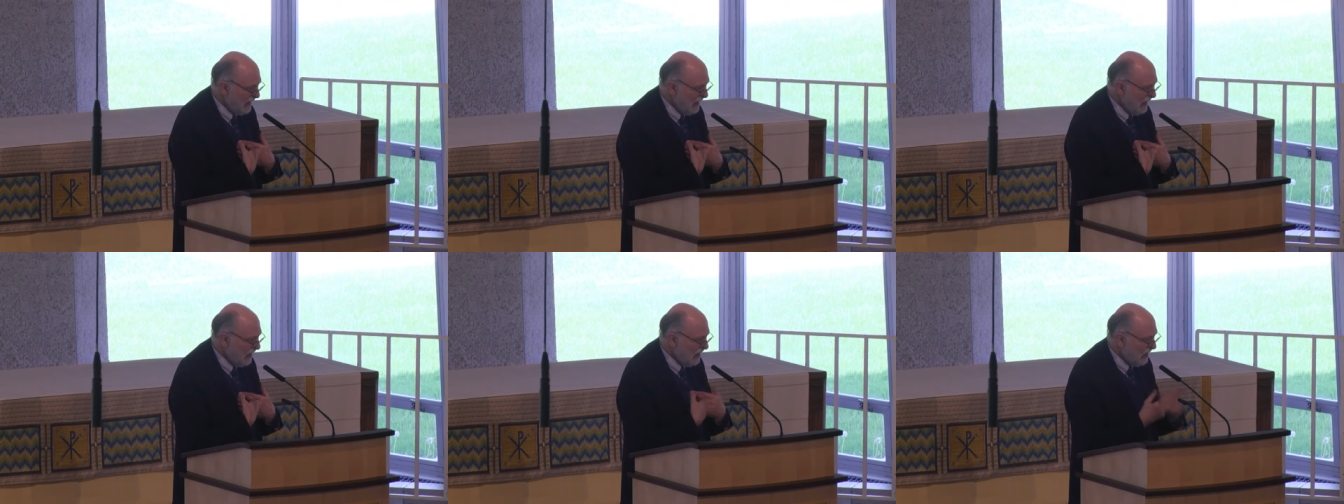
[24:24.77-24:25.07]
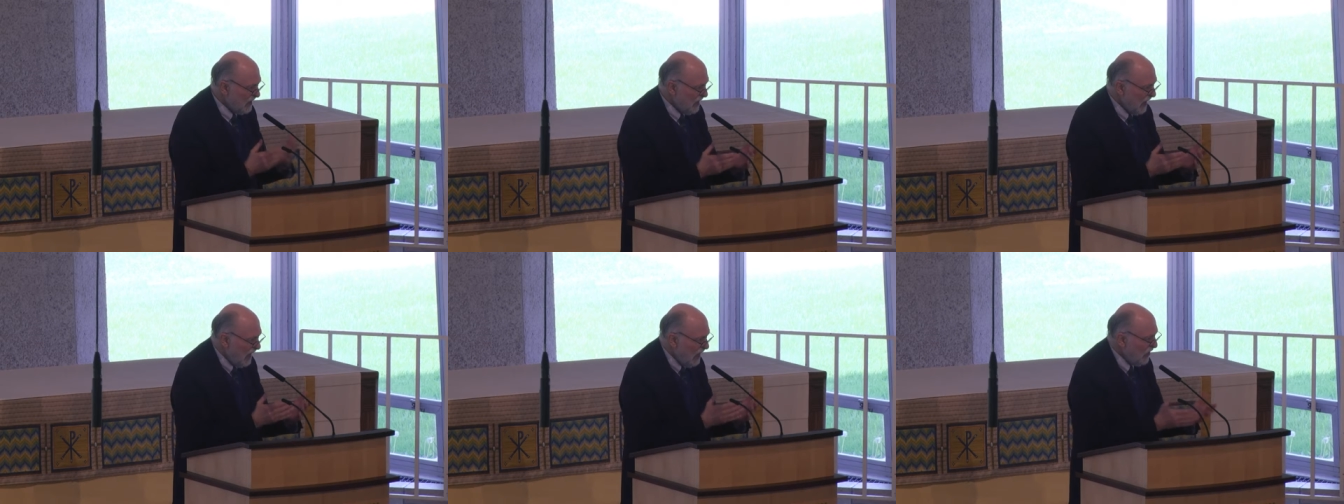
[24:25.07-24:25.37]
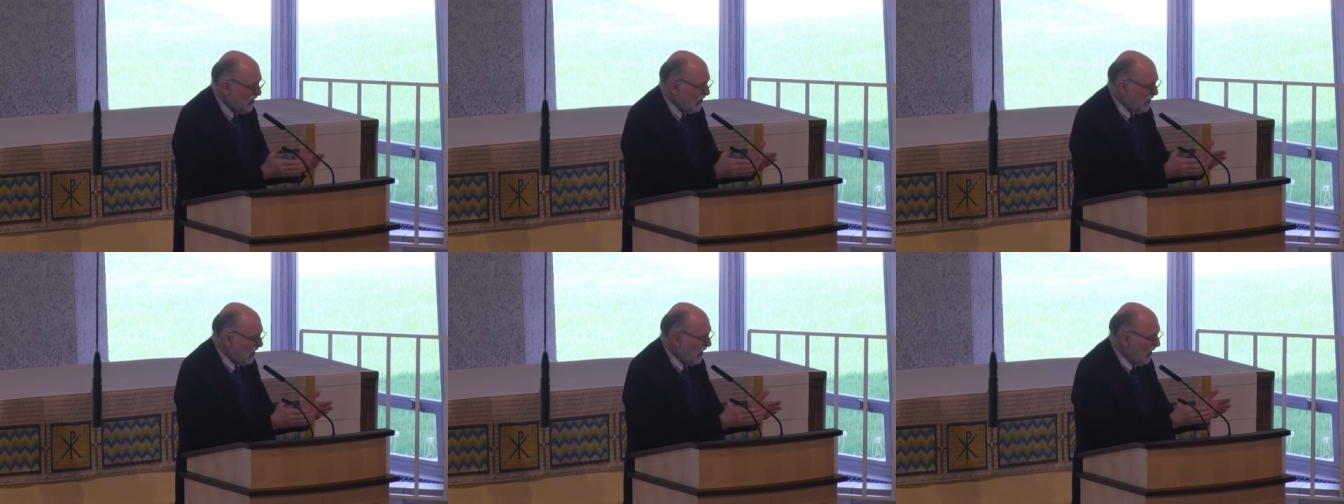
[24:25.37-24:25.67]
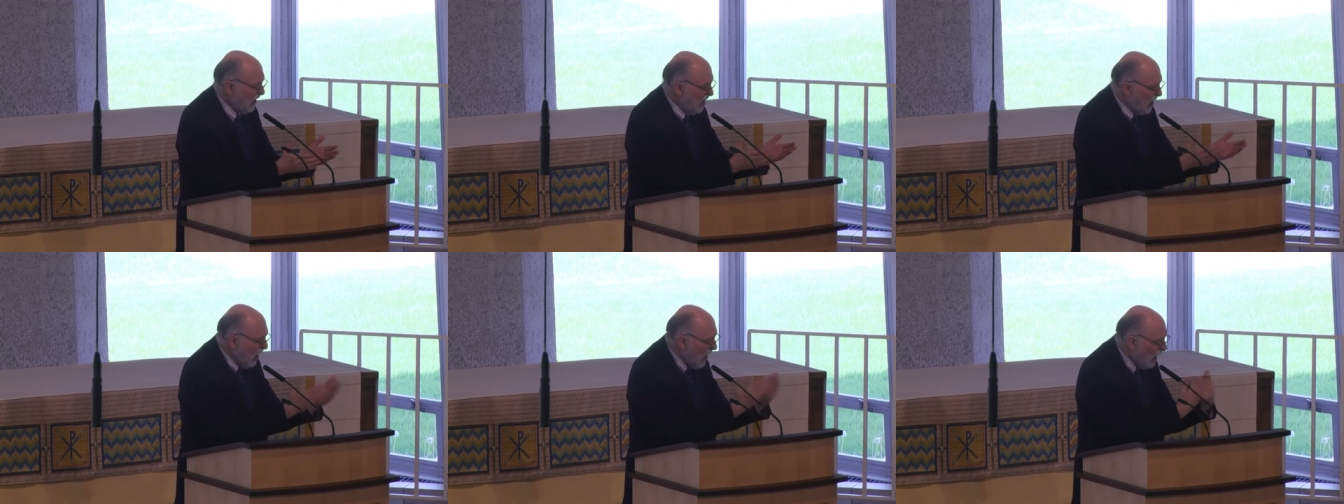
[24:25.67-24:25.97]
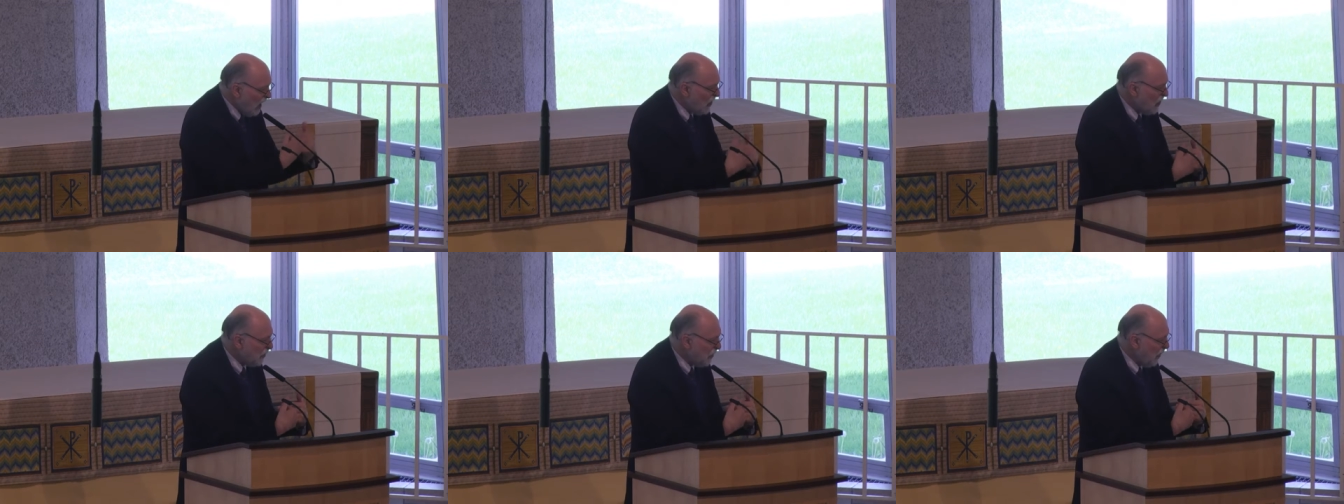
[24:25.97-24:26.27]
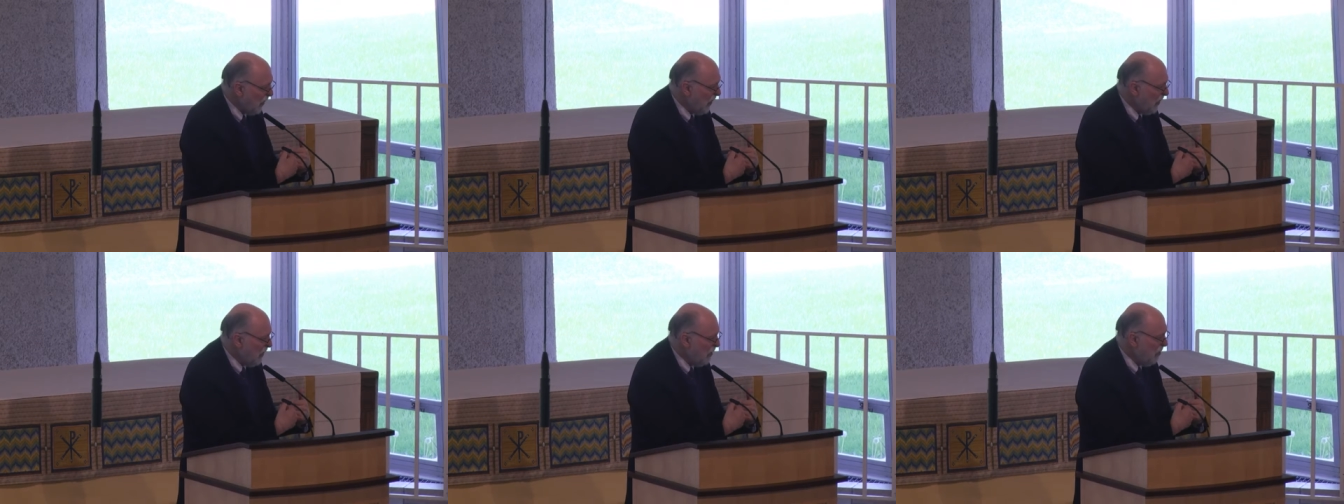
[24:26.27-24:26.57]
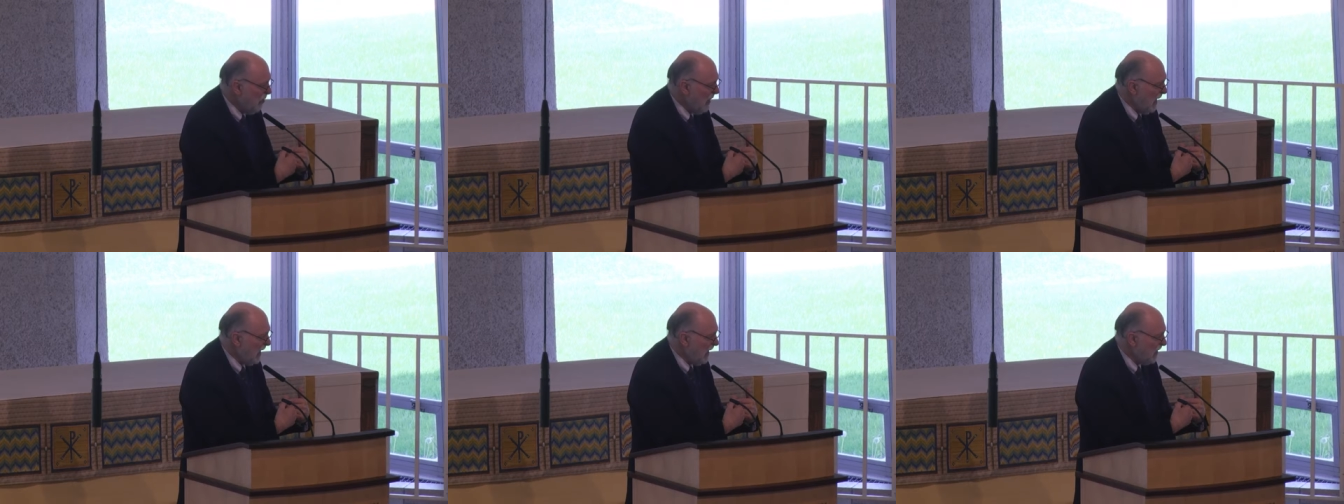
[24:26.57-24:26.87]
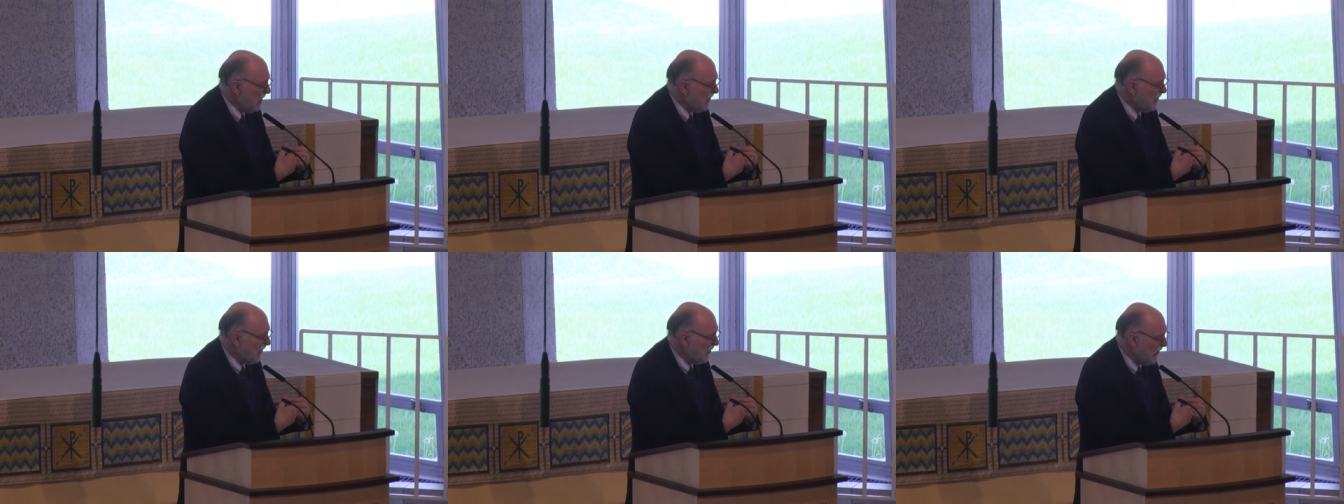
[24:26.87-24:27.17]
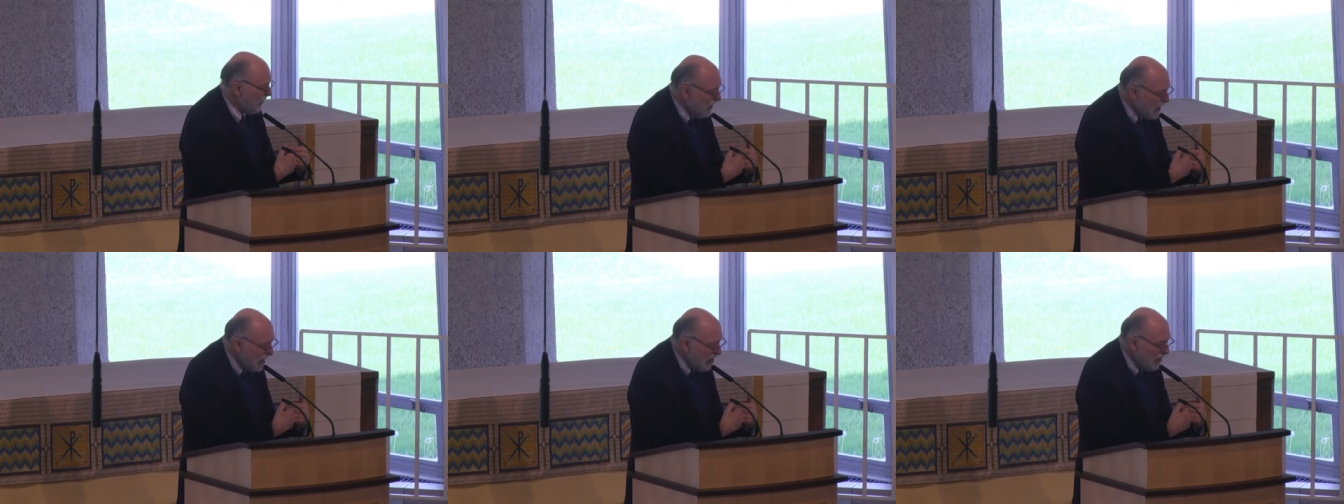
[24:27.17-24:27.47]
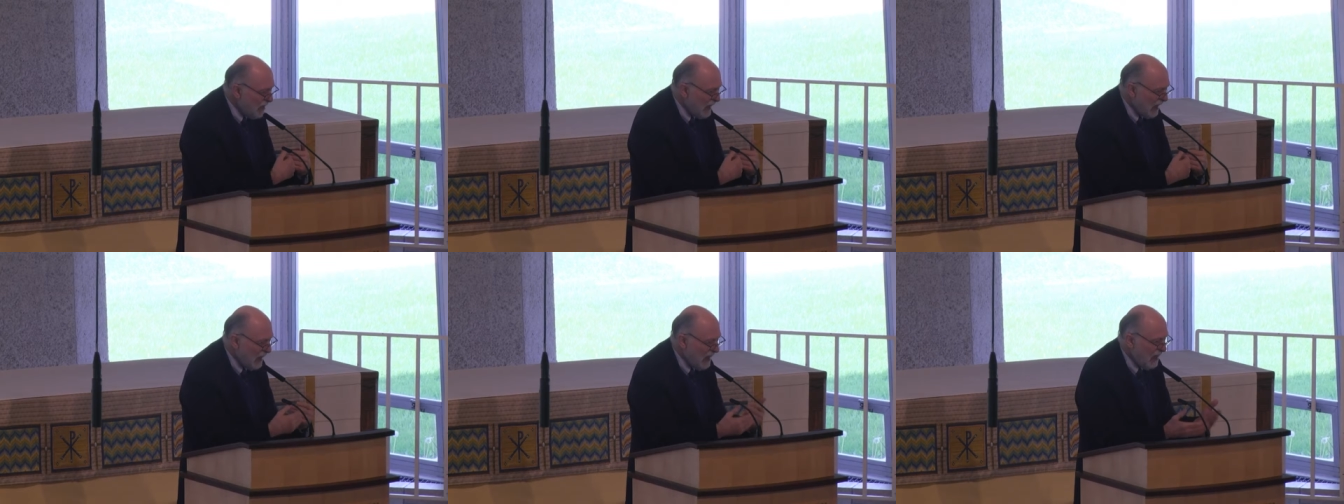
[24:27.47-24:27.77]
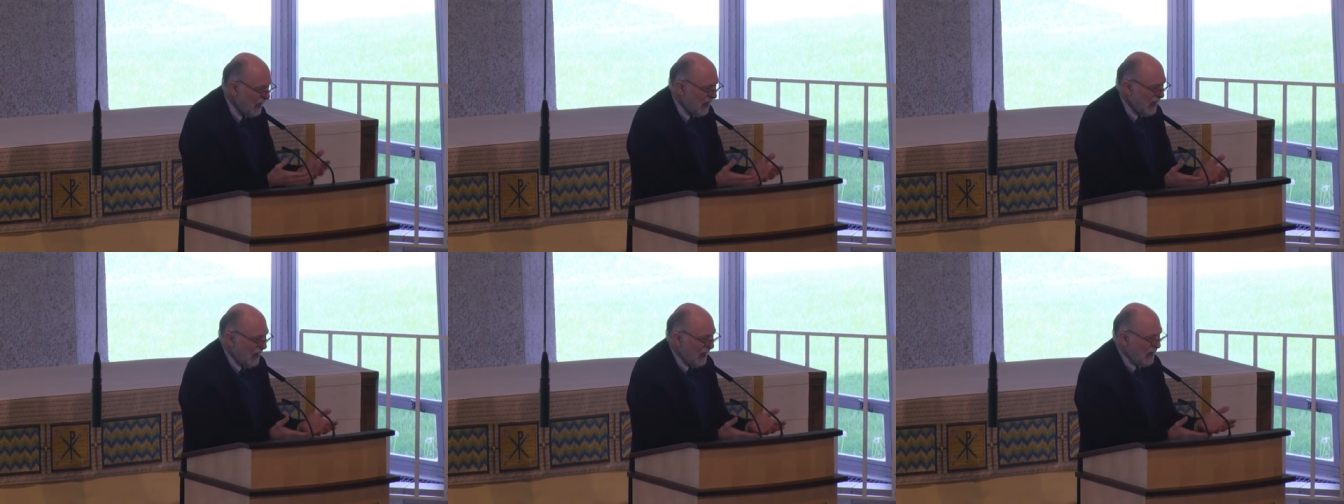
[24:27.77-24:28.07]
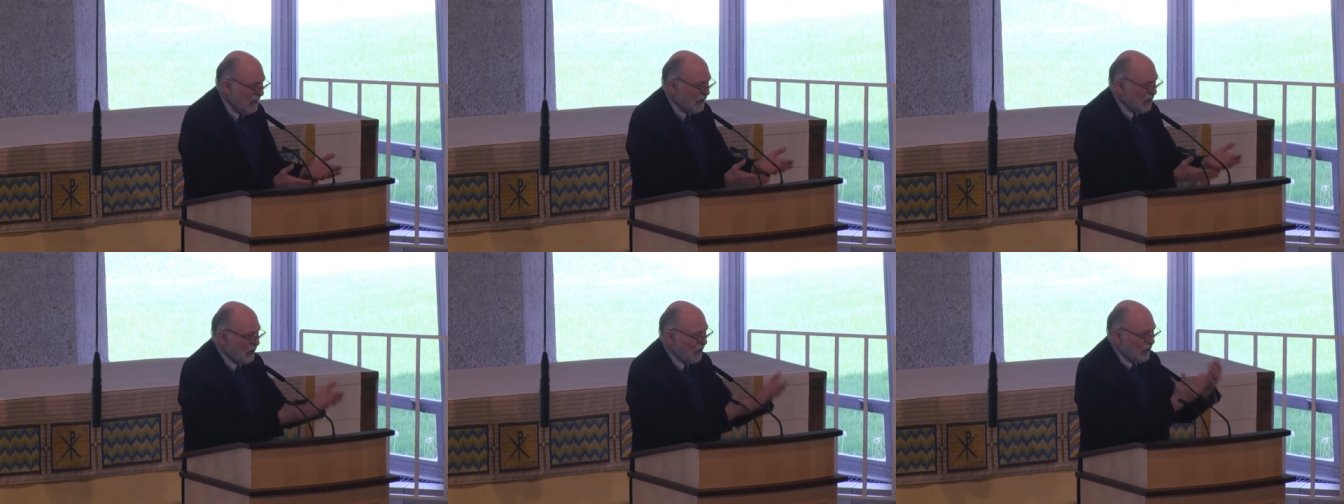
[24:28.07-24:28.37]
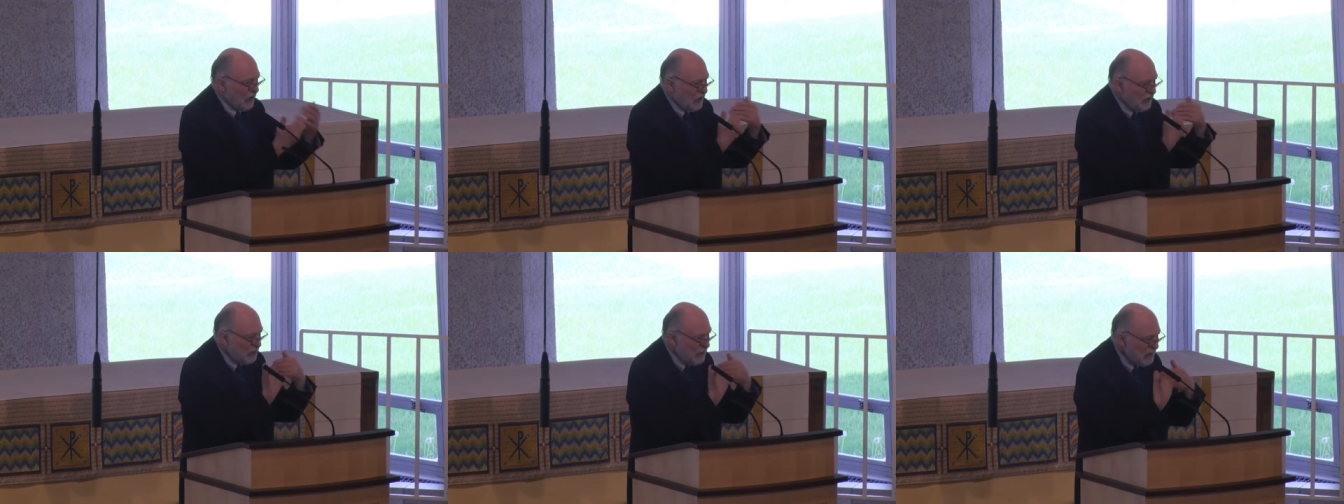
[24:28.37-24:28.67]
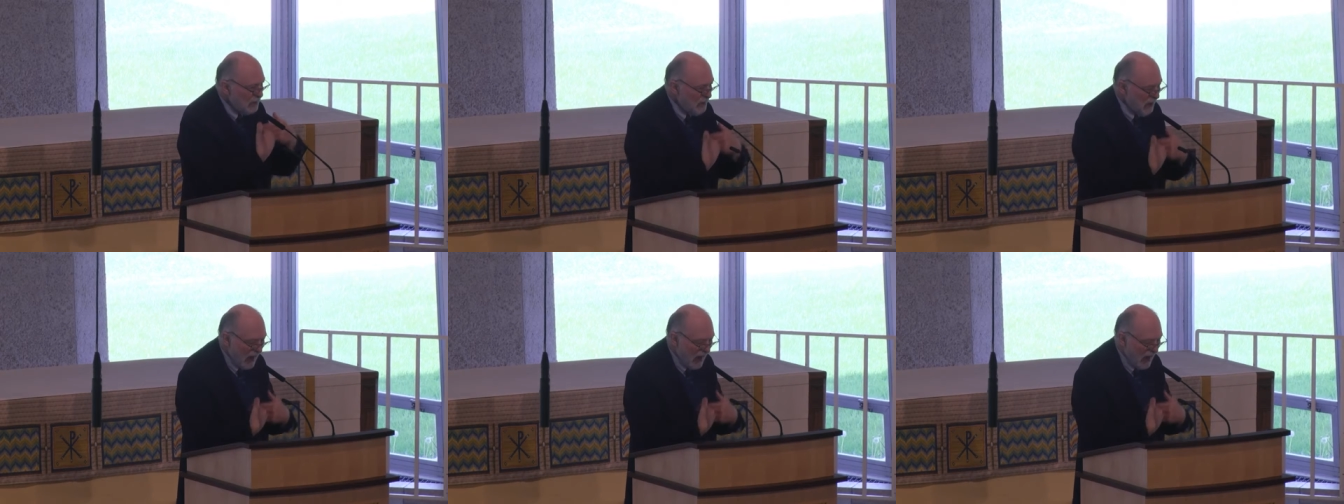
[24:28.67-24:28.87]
It takes the gospel that meant to free me and turns me